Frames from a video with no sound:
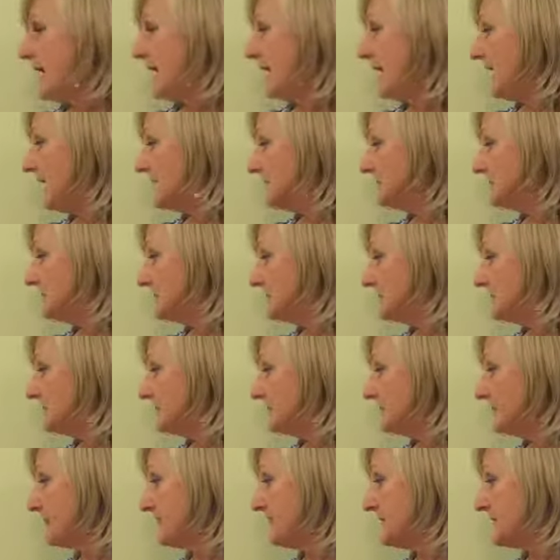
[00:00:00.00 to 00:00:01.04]
And
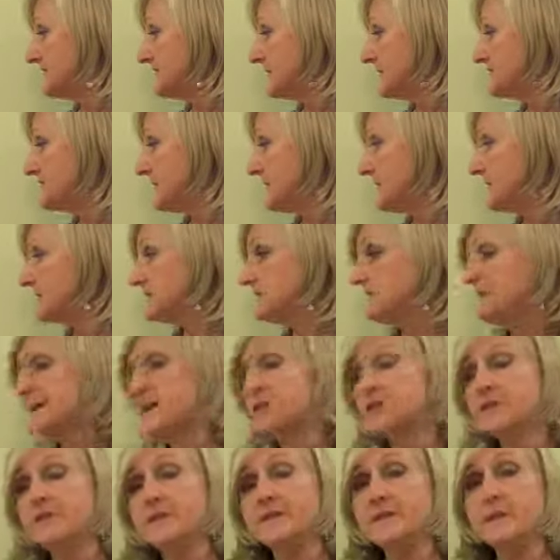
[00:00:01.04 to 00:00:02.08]
it's up to us to make
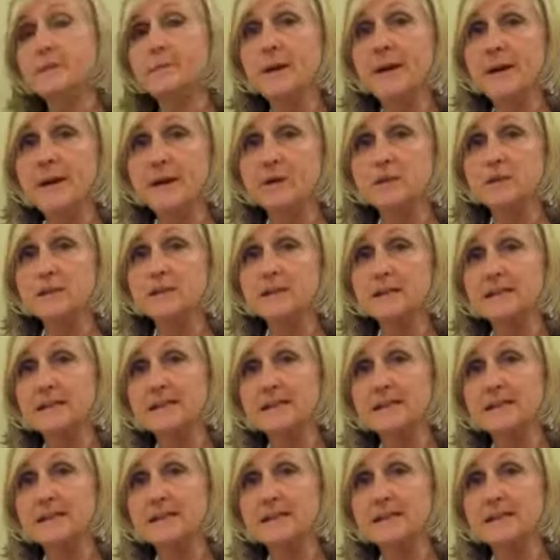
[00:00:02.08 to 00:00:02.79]
sure that the parent